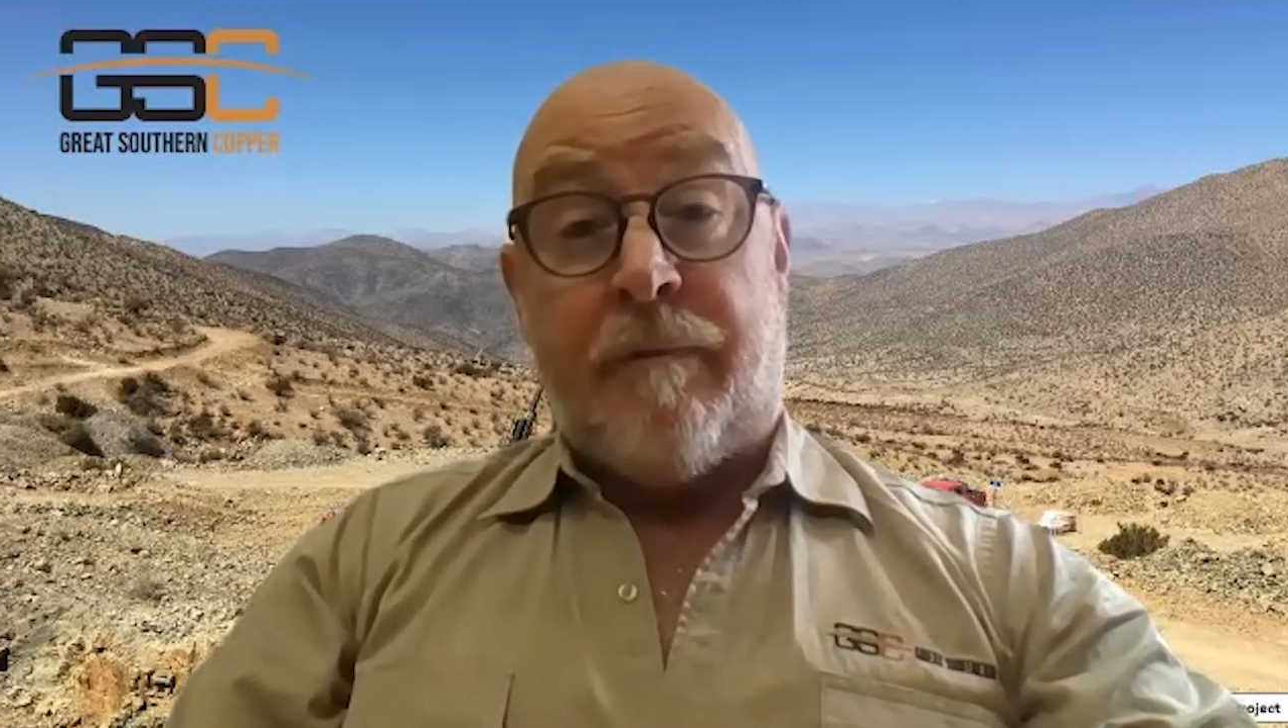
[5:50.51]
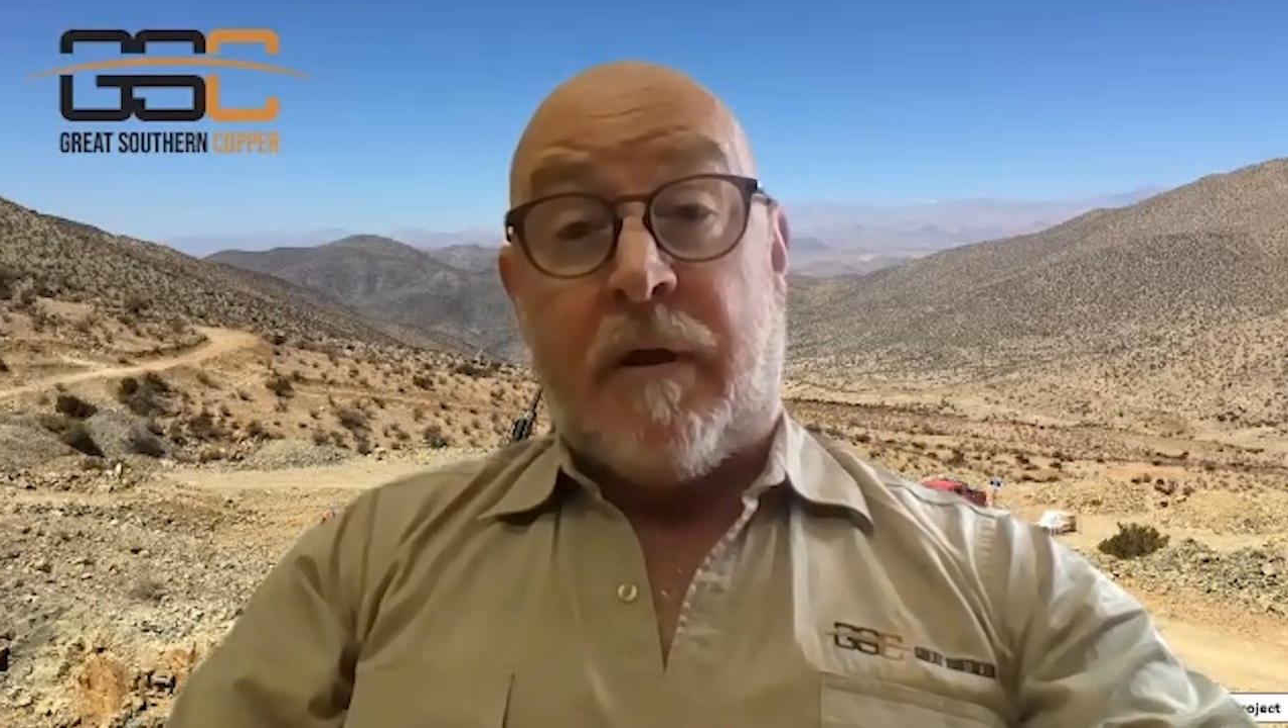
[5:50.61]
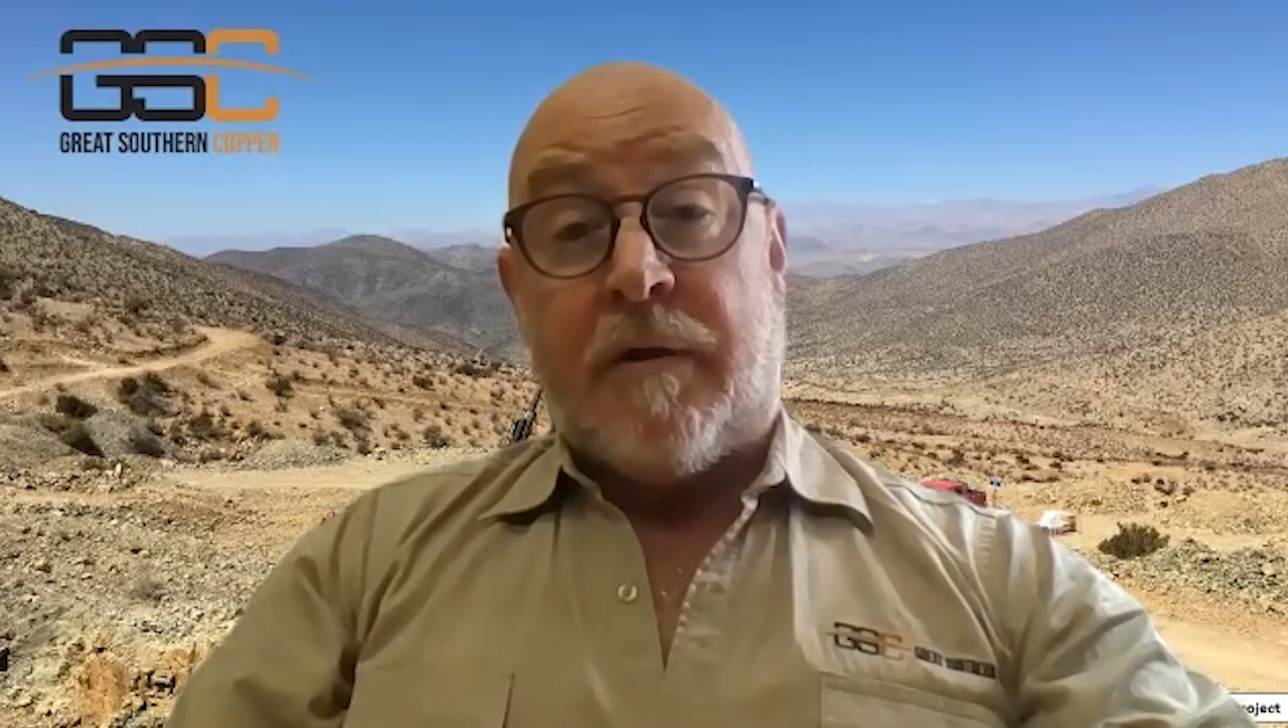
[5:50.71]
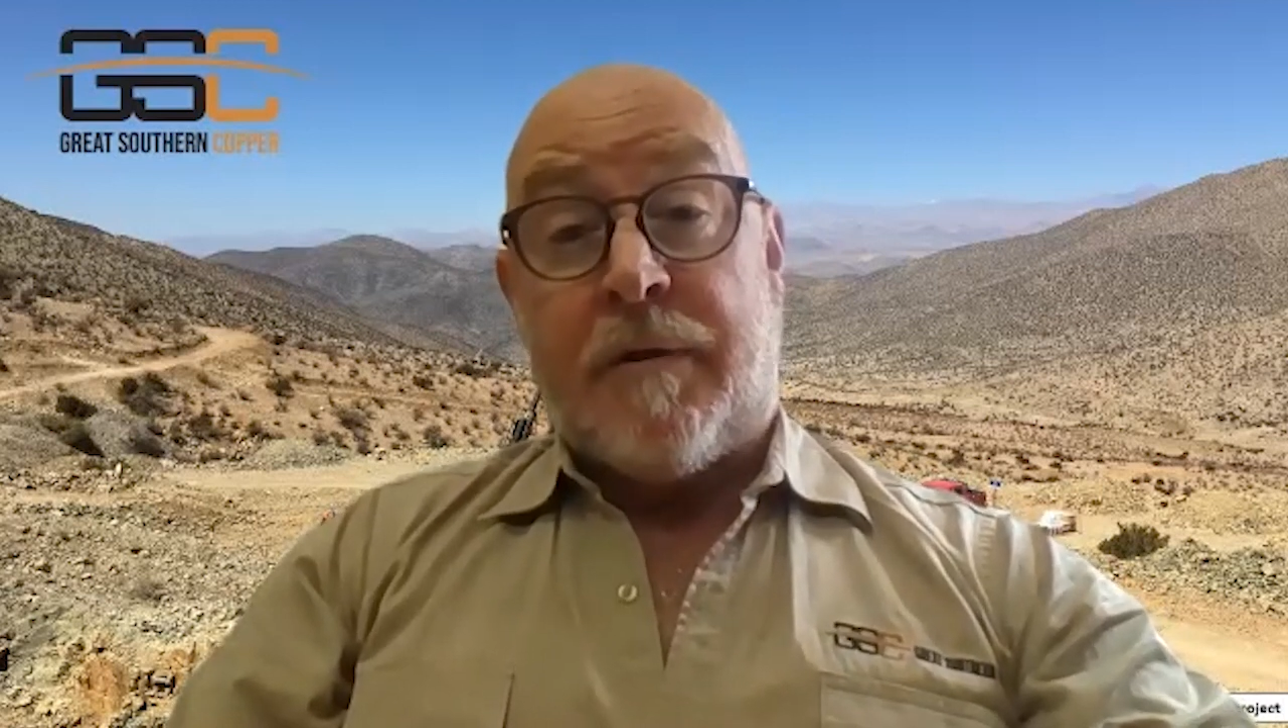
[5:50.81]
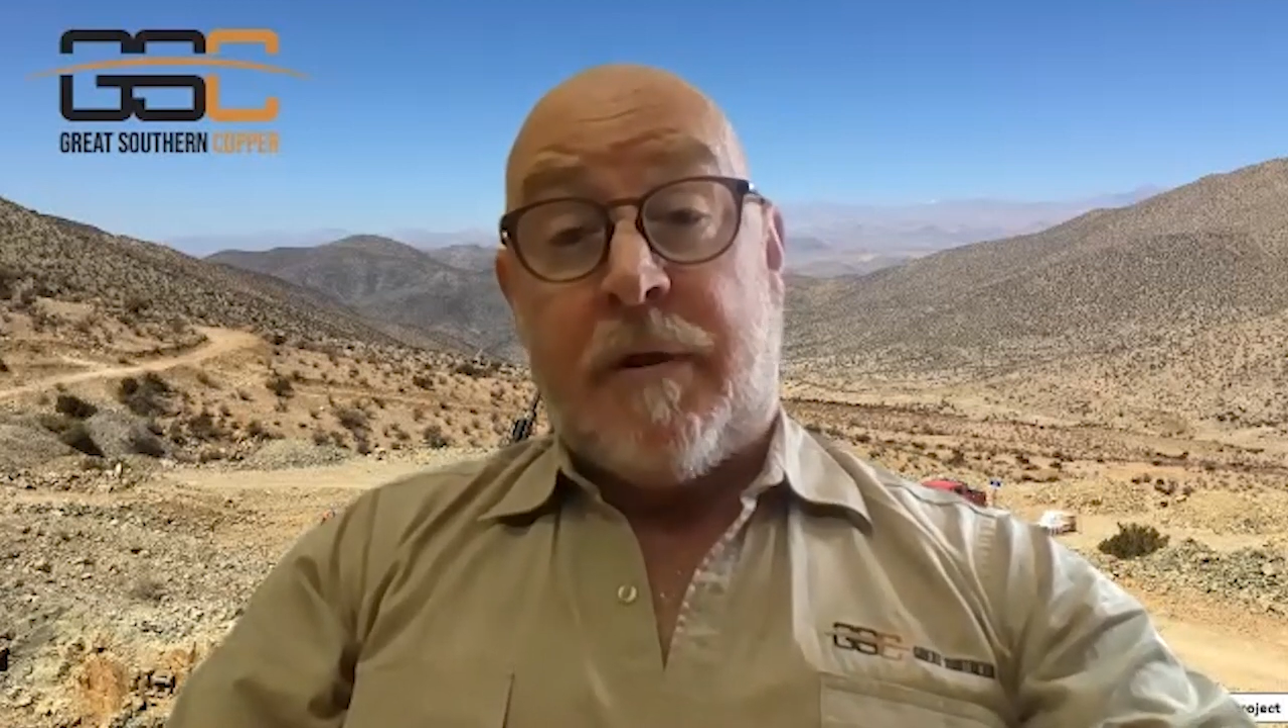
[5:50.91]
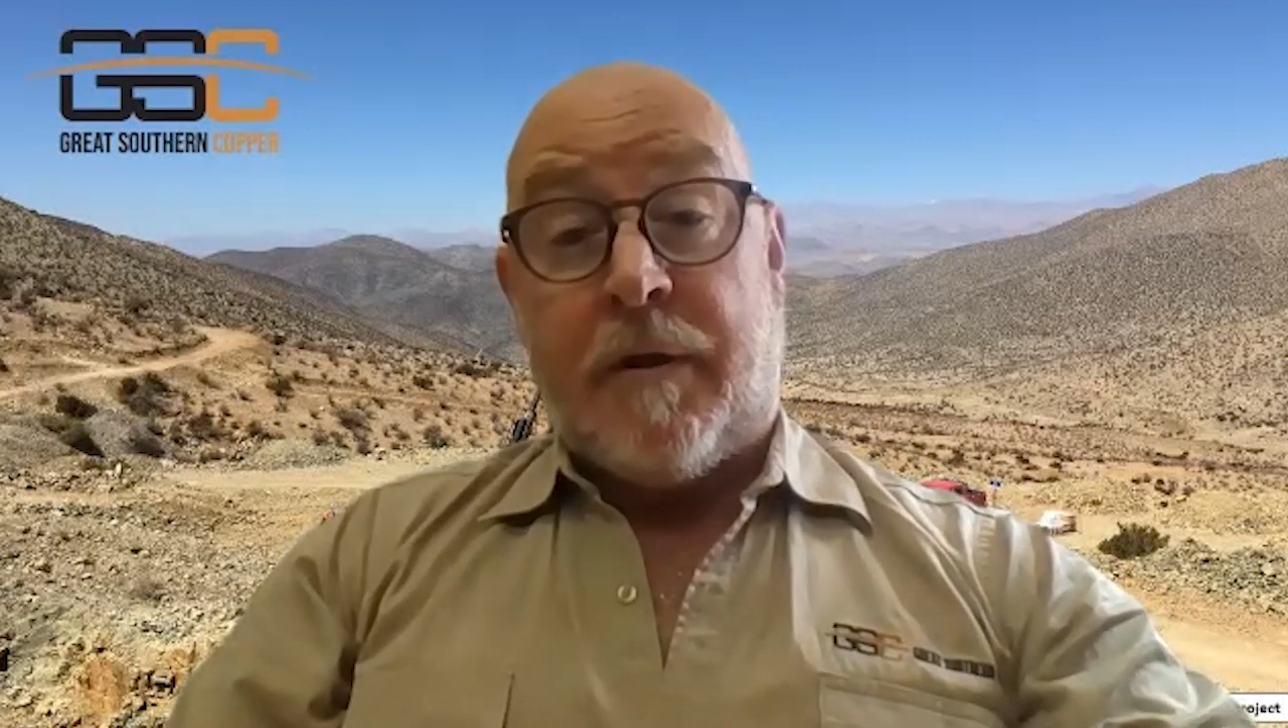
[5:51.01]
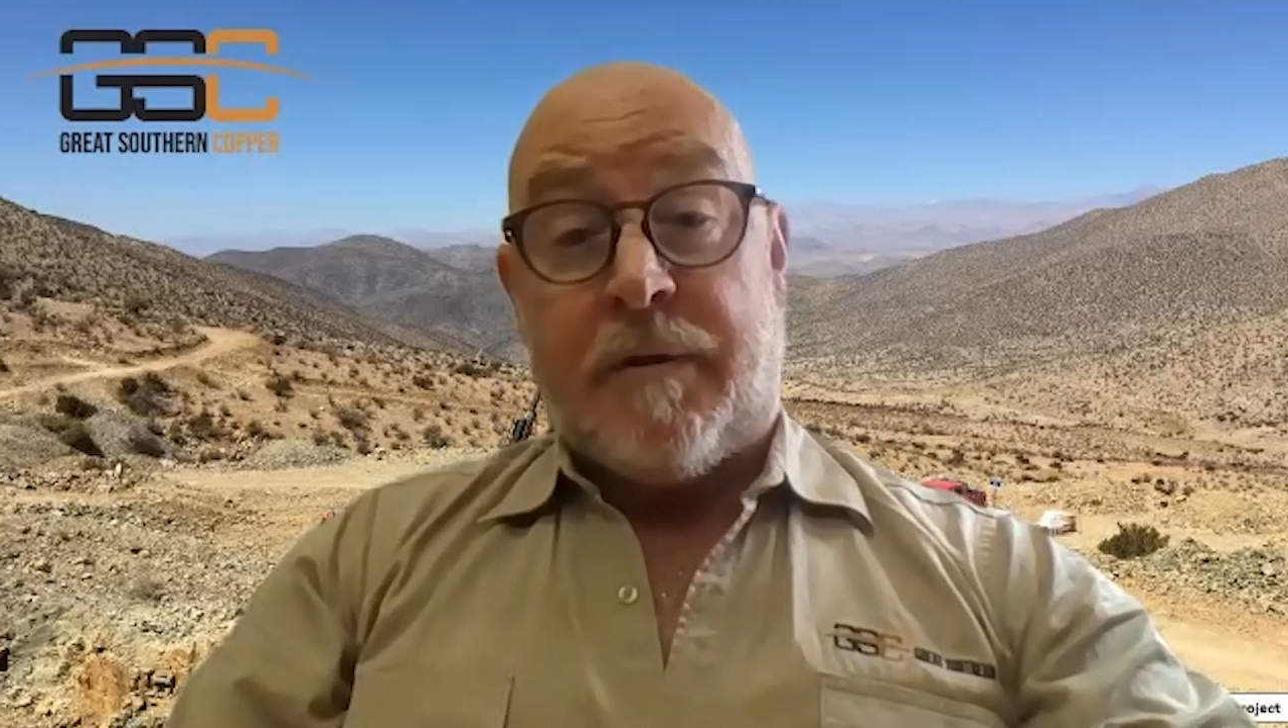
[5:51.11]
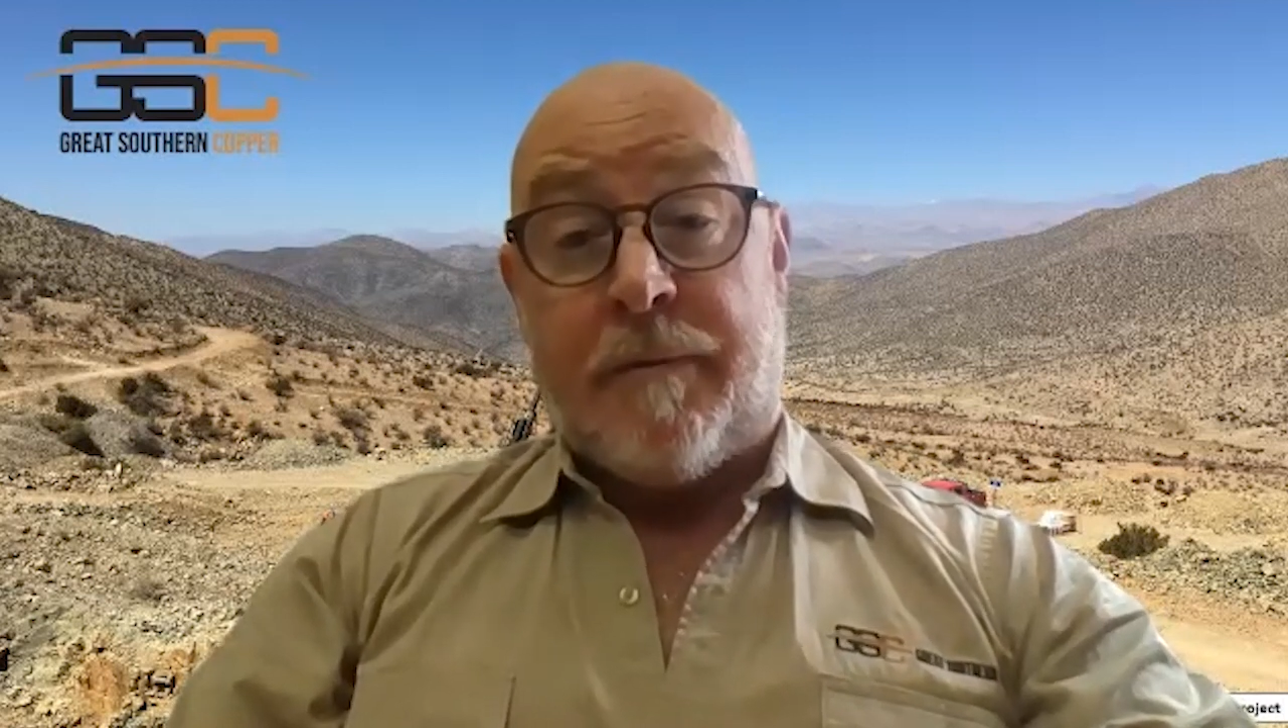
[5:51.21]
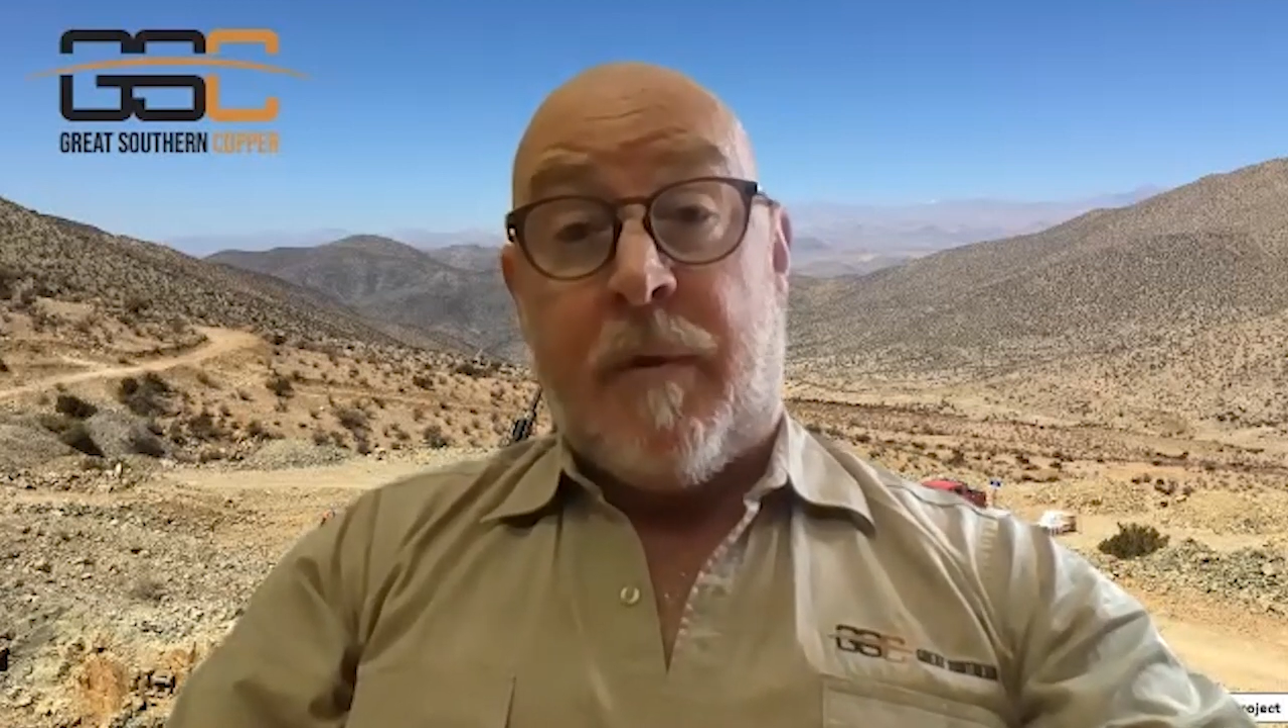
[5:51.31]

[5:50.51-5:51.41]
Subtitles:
funds, yes.